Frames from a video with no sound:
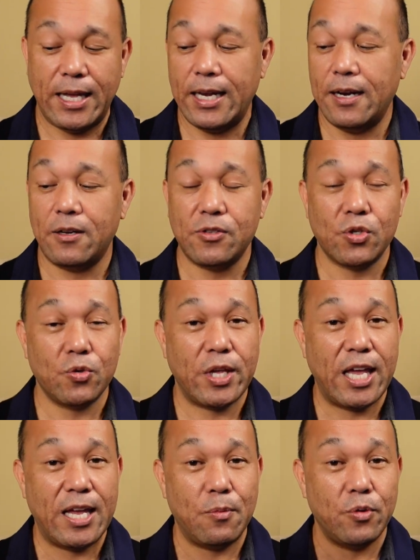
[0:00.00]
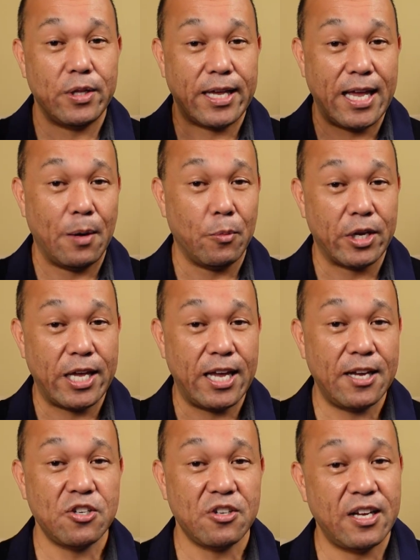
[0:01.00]
and it also came with a camera
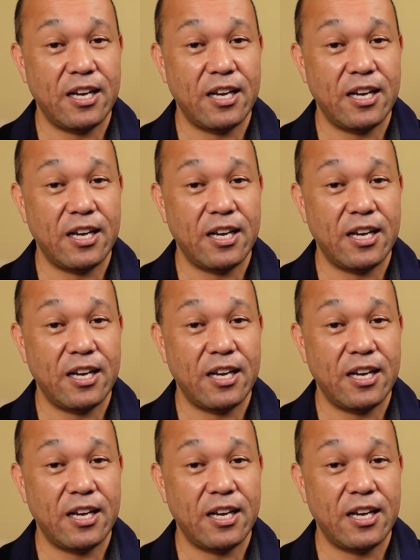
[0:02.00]
cage